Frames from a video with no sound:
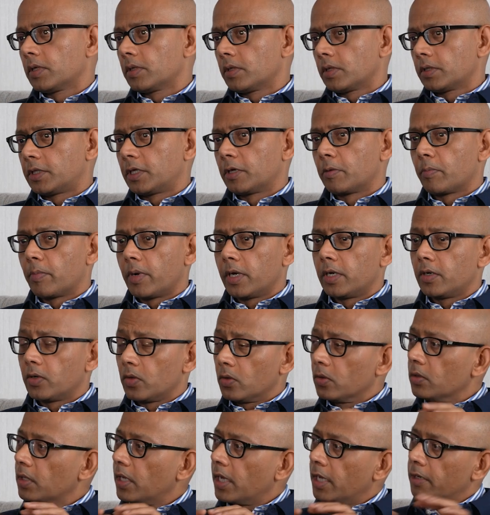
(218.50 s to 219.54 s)
I think my
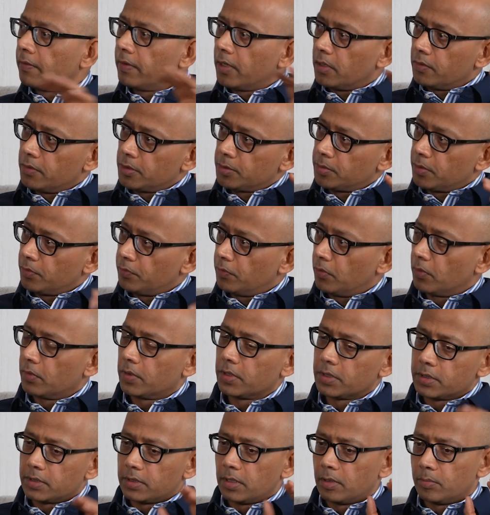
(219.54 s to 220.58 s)
role, I have always been
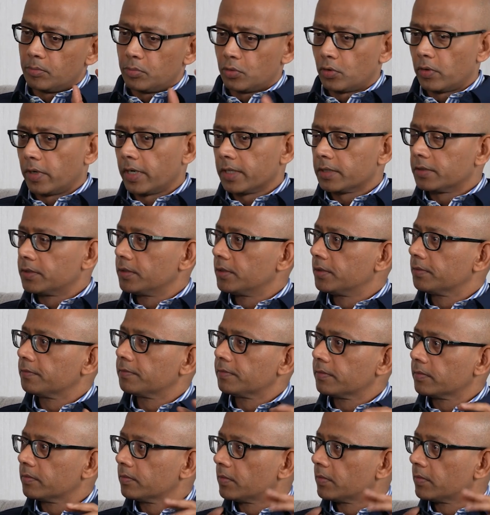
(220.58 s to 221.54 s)
focused on proactive.